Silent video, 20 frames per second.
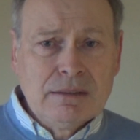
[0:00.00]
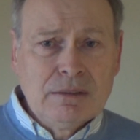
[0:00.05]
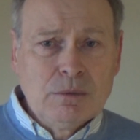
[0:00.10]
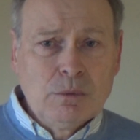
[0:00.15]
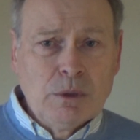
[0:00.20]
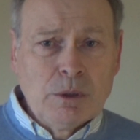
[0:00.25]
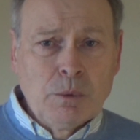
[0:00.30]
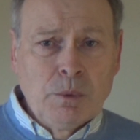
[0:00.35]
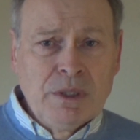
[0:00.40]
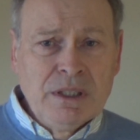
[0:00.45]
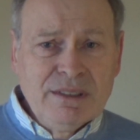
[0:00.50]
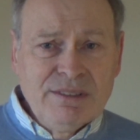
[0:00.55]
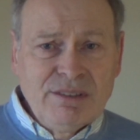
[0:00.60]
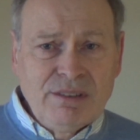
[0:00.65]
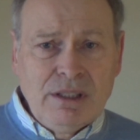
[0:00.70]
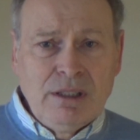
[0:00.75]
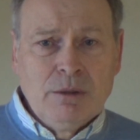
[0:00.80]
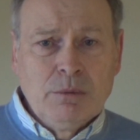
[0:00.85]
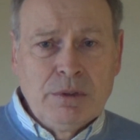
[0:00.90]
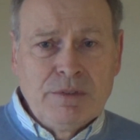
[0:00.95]
what we'll
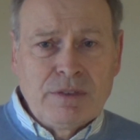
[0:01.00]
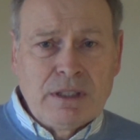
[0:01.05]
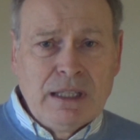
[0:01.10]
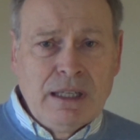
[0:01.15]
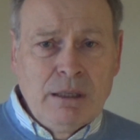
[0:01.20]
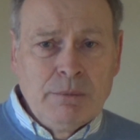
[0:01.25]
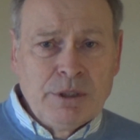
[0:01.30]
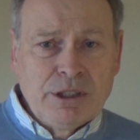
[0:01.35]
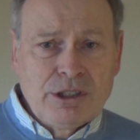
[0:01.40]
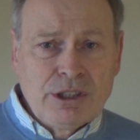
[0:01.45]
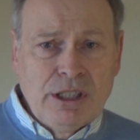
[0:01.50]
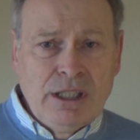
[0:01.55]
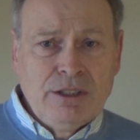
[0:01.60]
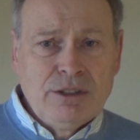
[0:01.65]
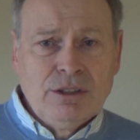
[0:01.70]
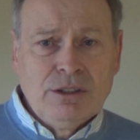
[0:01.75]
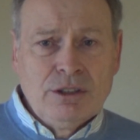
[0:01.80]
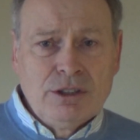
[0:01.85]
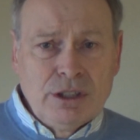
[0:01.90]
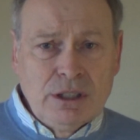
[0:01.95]
see with climate change
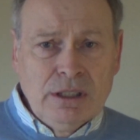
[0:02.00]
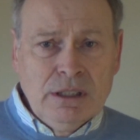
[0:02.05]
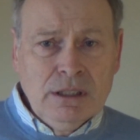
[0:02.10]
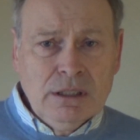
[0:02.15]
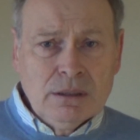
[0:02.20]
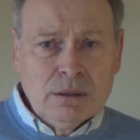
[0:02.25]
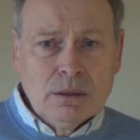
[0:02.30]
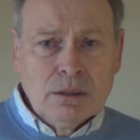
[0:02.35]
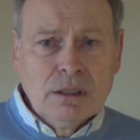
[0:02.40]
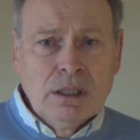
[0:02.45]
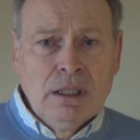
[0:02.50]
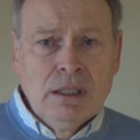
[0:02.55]
in general